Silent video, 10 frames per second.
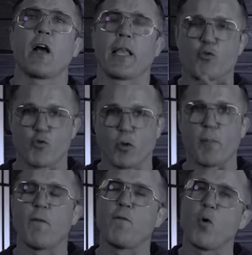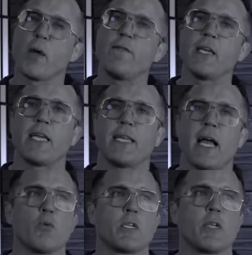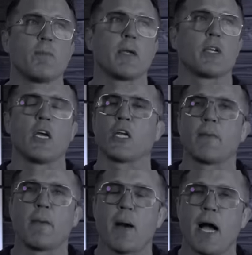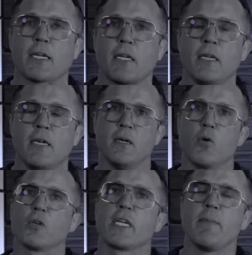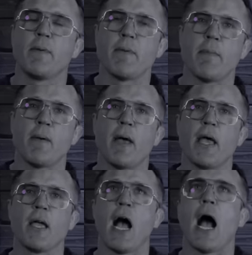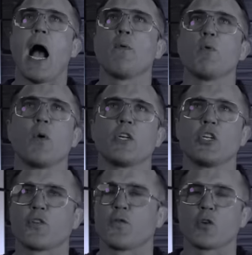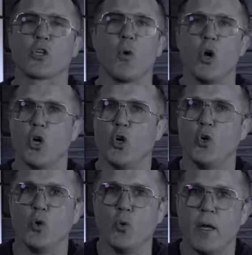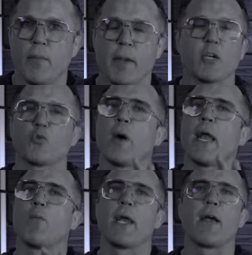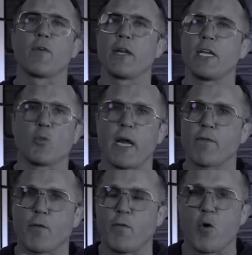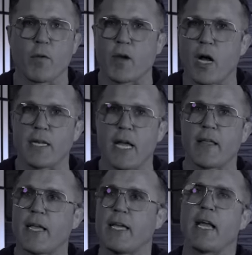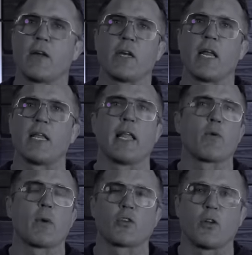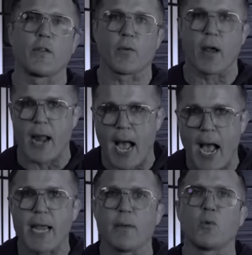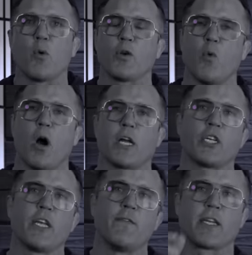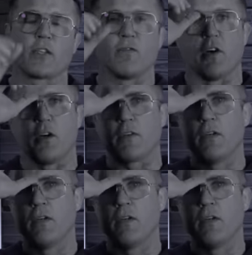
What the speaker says: out, like, truly, before we even get down to, is it gonna be boxing or is it gonna be MMA? I would want to just first know who. Because whatever it is, whatever form of contact, they get down and leg wrestle on the ground, I am going to watch if Nick's involved.